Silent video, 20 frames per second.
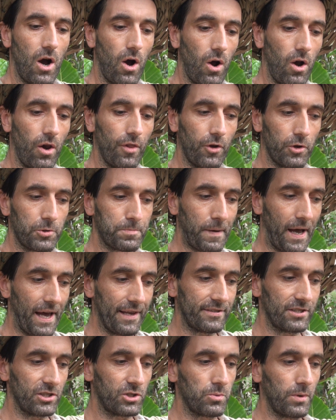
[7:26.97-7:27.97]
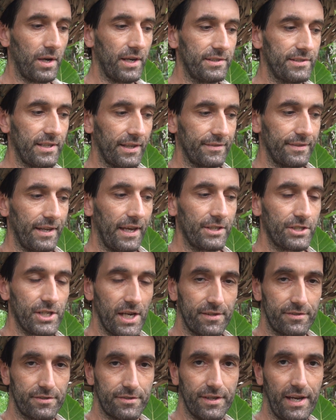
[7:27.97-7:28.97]
all those passageways that nature
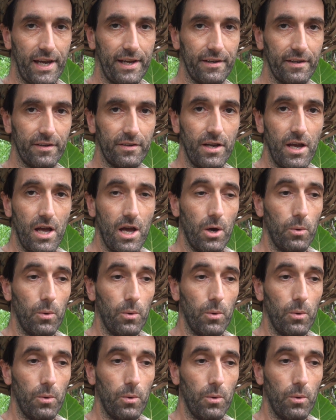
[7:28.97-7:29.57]
has created.